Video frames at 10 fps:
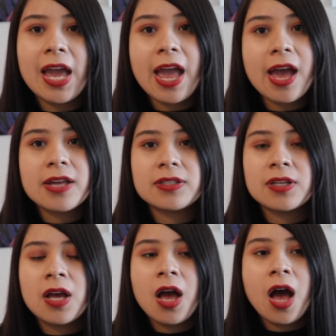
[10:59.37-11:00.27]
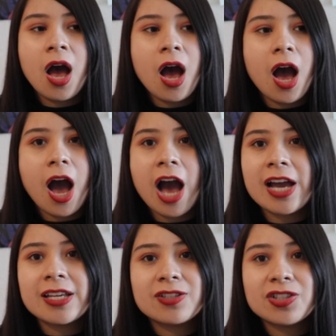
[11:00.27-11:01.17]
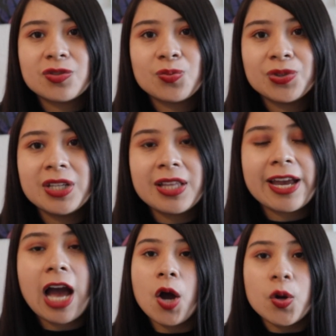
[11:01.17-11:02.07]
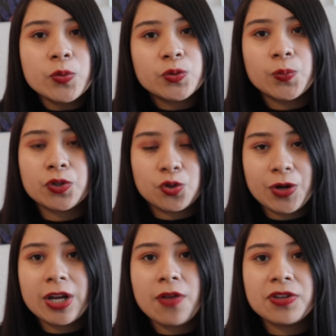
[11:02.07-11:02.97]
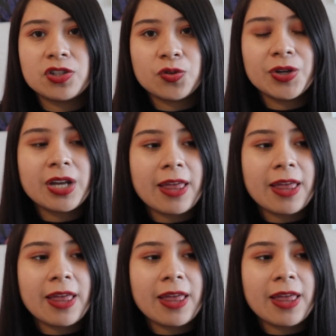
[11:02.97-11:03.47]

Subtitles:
And I just really like it was portrayed on the screen.